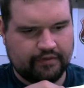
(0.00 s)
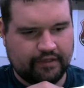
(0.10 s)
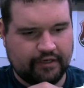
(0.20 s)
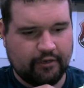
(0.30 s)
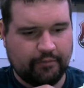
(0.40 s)

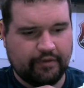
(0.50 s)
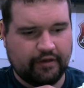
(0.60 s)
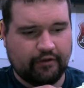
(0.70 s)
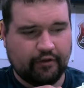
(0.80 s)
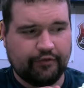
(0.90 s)

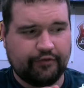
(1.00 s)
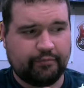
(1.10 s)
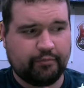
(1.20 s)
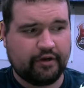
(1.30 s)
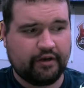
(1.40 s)
It
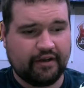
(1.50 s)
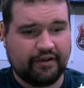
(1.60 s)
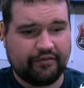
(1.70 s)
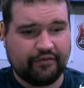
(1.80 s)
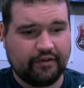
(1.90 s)
closes pretty
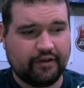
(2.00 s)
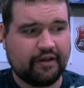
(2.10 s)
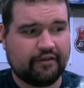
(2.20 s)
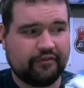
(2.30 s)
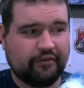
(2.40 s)
nicely,
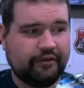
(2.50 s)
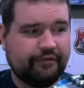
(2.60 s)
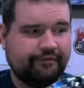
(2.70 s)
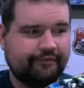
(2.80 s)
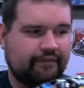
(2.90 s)
actually.
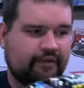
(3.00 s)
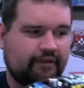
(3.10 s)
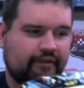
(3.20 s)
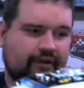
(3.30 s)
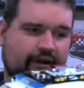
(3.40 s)

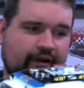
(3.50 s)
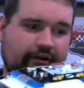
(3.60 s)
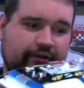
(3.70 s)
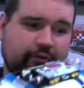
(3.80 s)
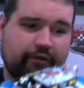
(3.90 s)
All right,
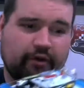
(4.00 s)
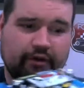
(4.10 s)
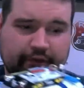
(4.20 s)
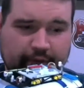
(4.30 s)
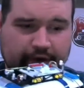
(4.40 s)
let's move
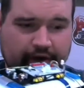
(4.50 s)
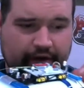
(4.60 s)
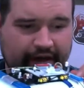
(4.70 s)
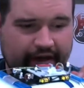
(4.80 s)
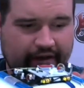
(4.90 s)
on to the
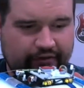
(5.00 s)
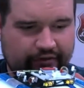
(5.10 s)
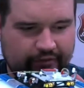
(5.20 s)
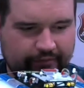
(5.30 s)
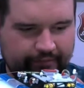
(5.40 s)
rear hatch.